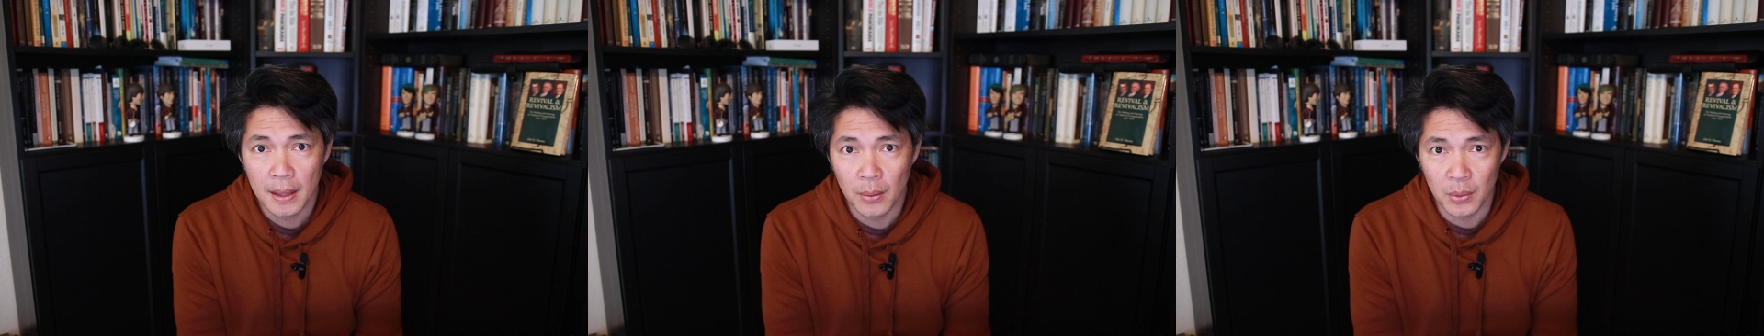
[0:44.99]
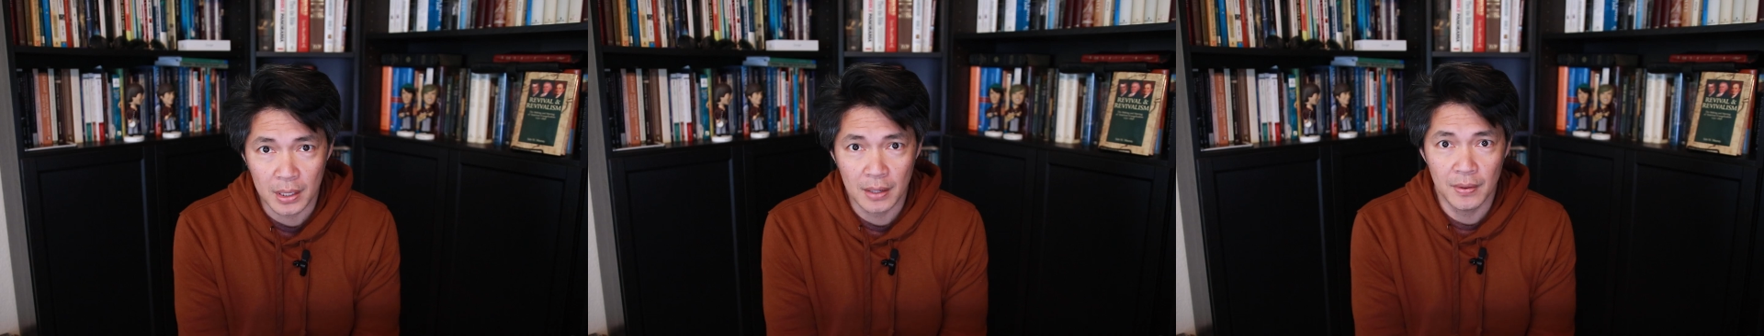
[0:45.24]

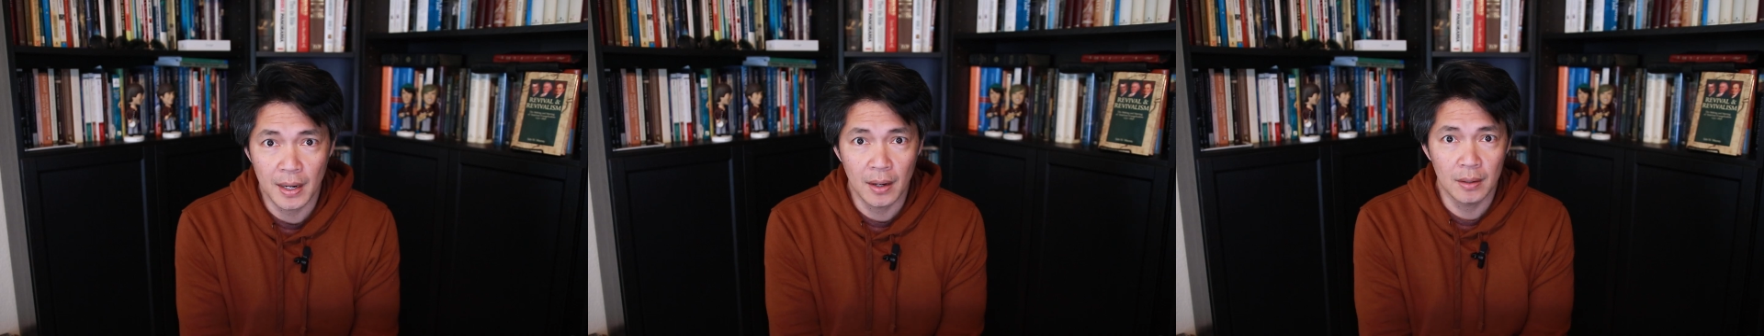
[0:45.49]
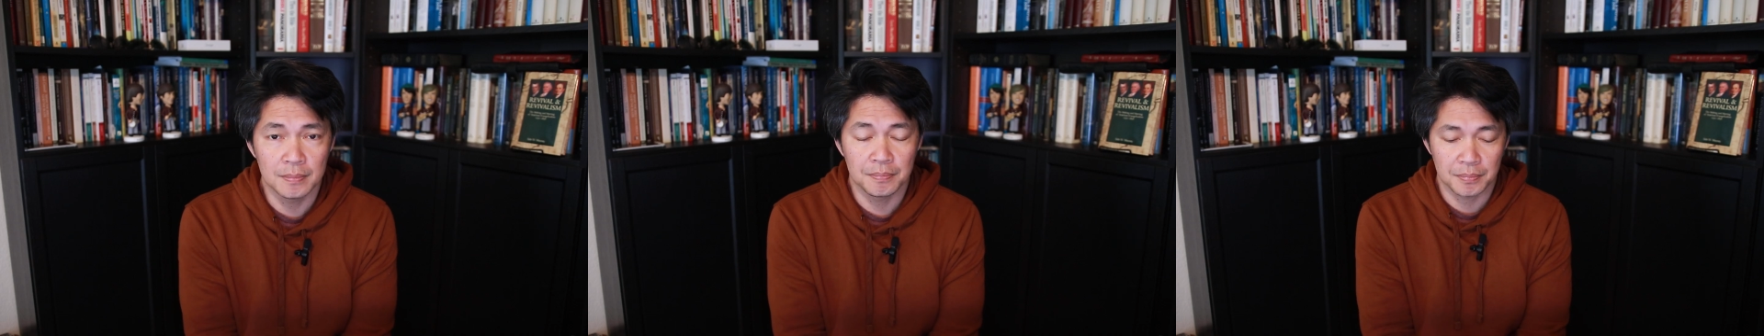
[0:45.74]
that were given
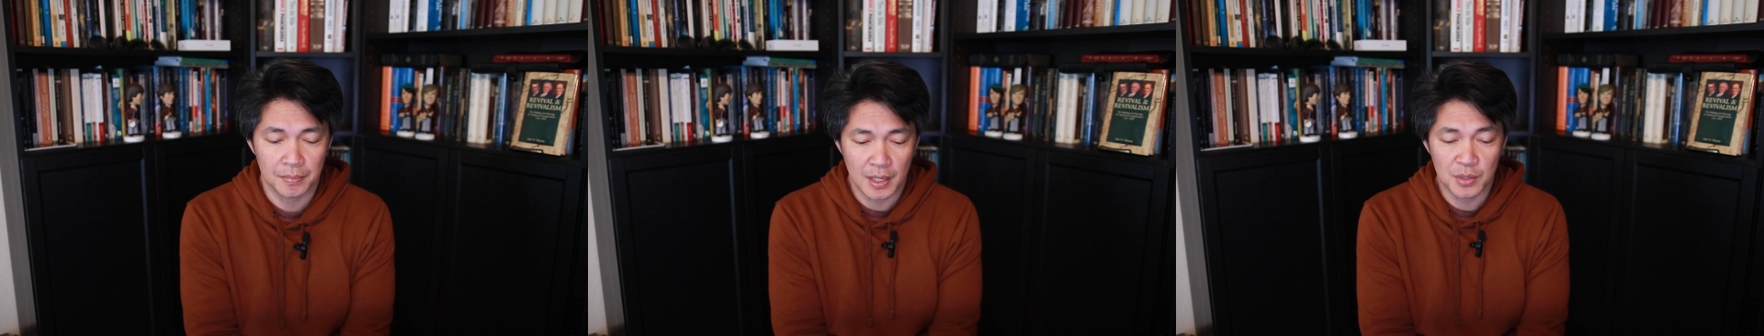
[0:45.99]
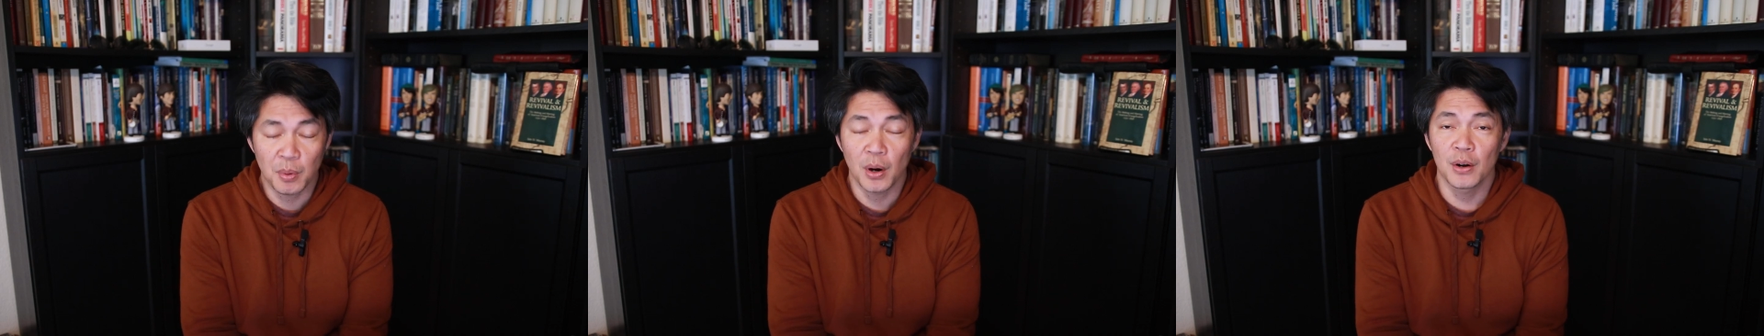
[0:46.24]
out
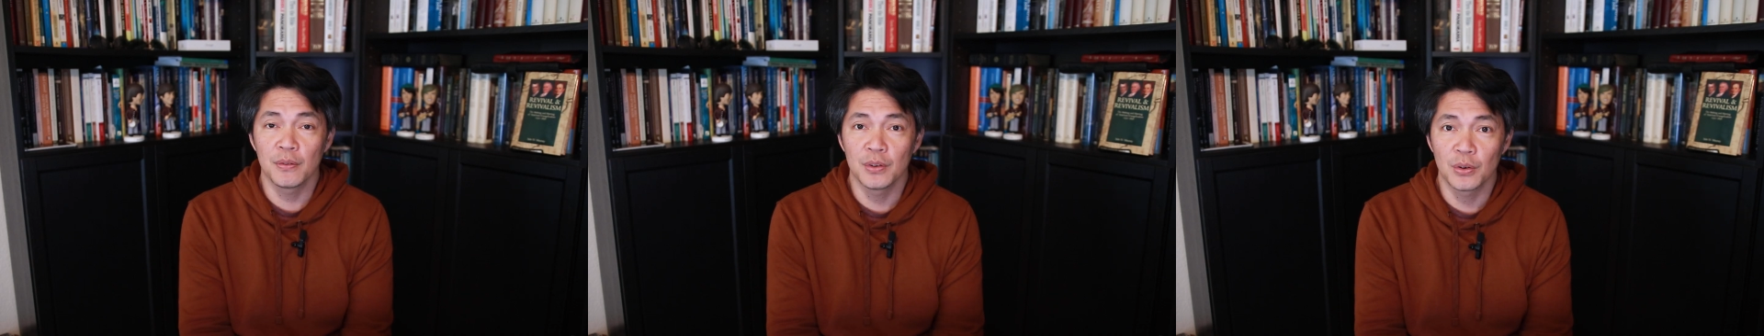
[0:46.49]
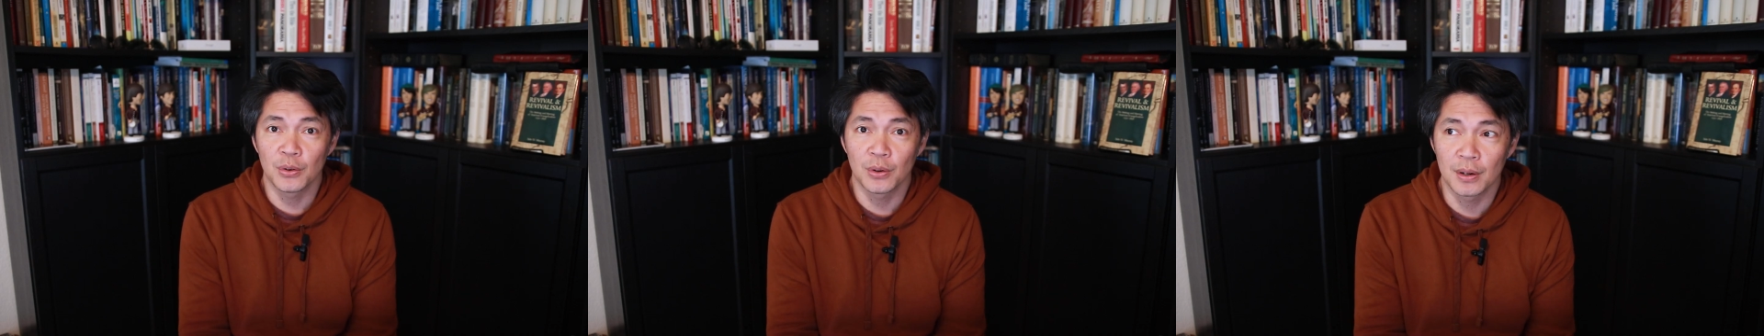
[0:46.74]
as part of
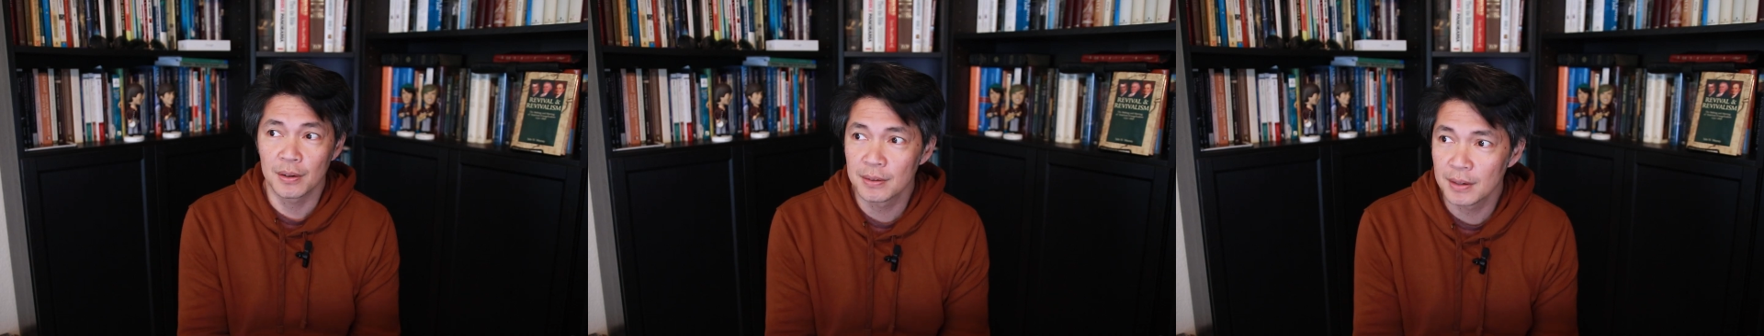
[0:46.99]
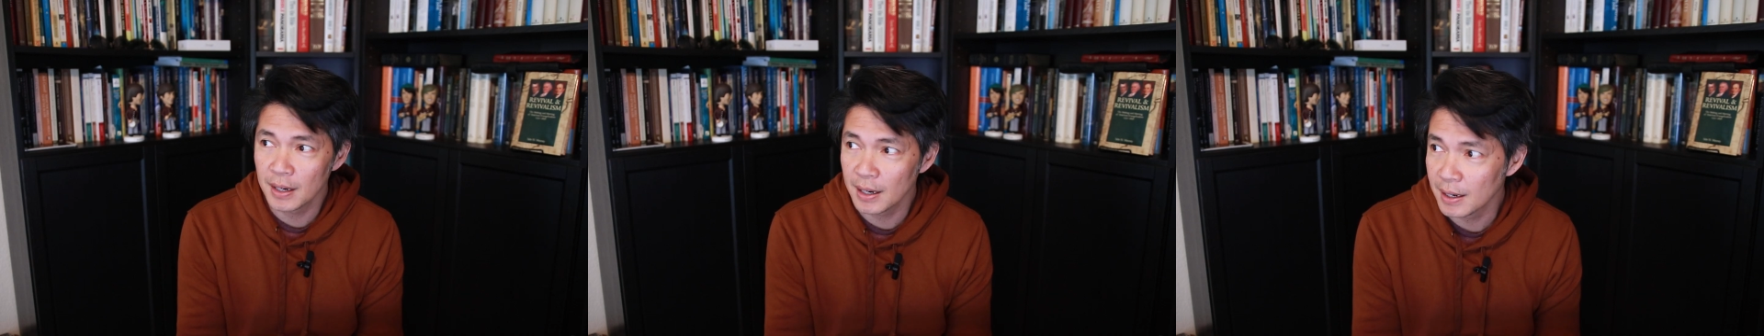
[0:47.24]

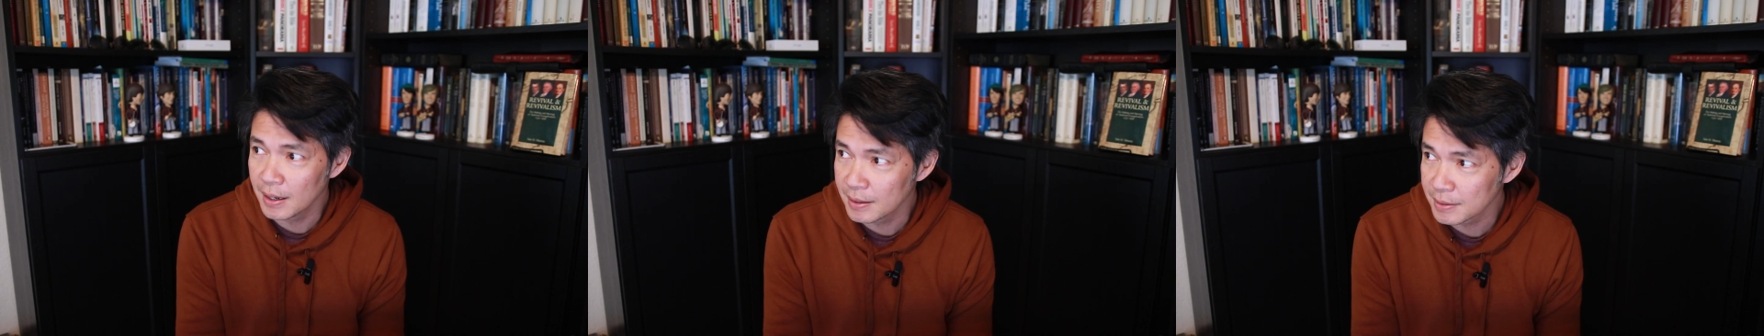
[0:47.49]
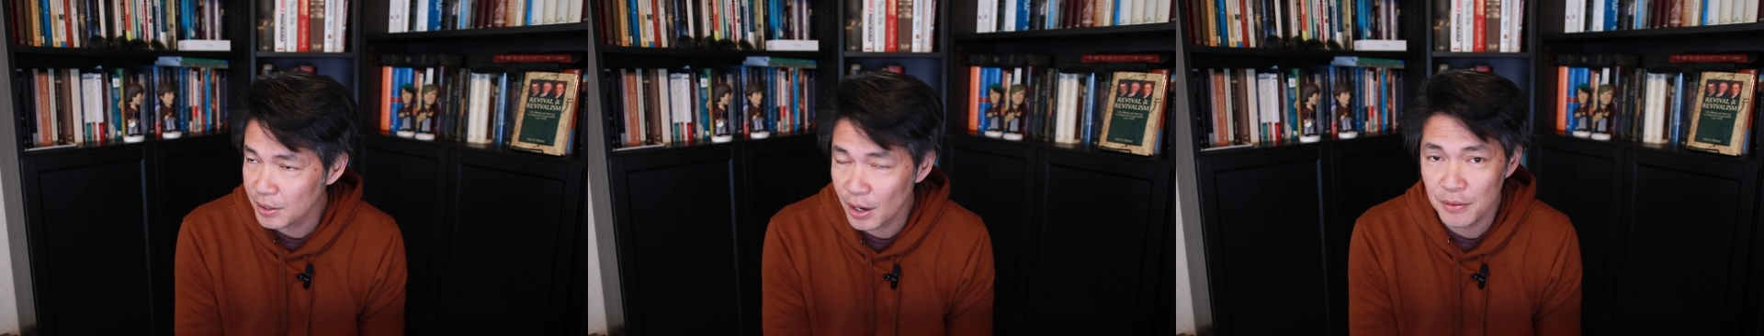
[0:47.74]
your
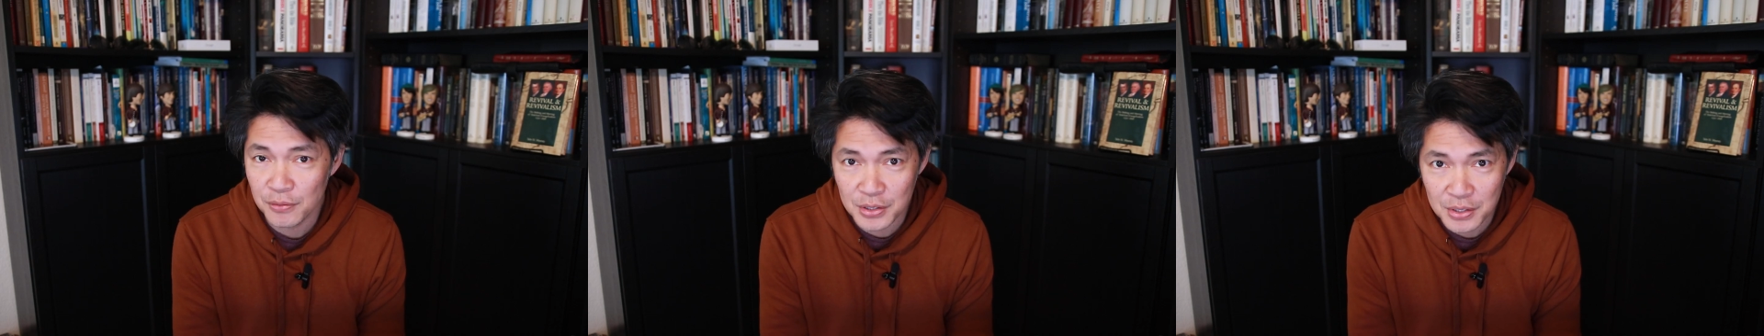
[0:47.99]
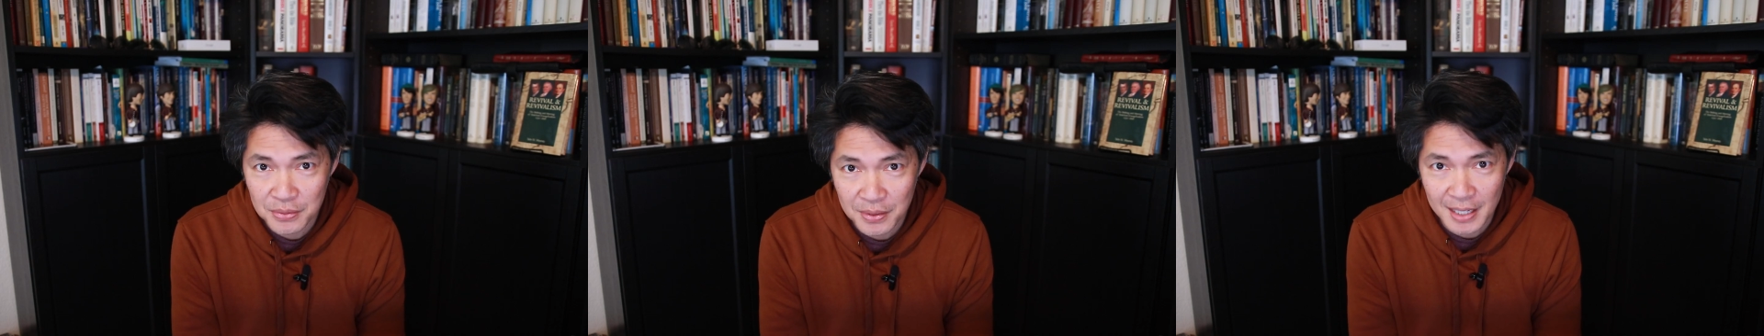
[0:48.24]

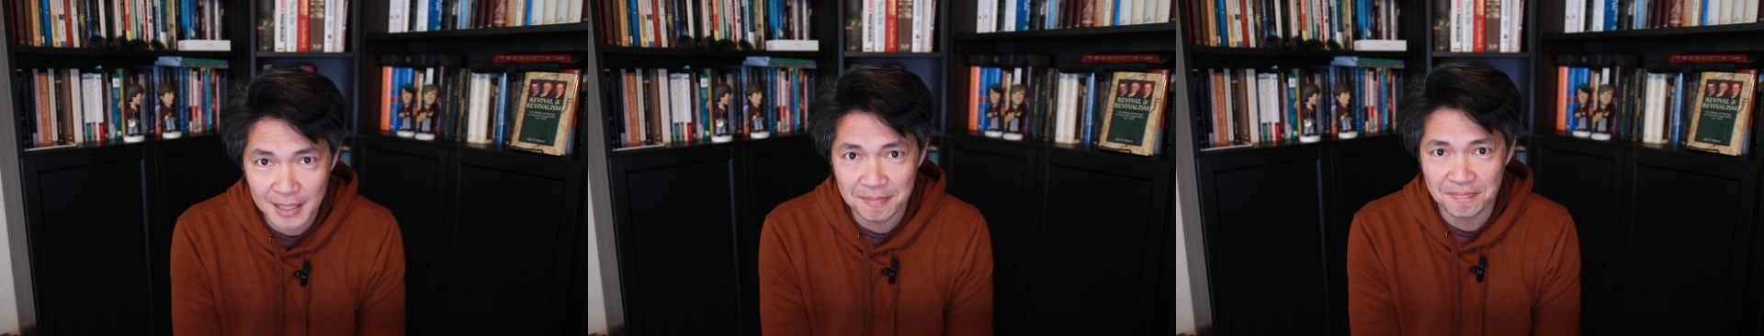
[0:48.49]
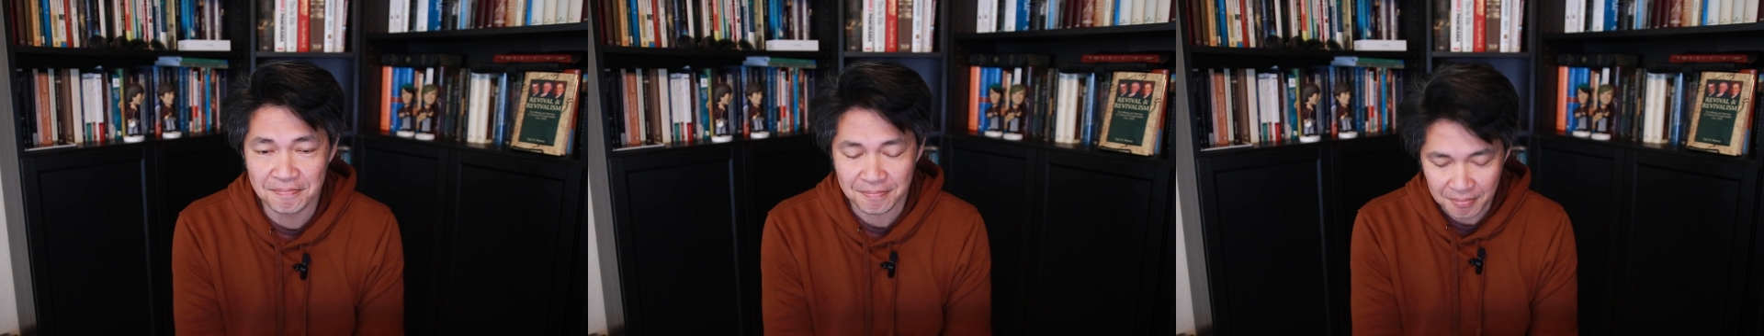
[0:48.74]
conference fee.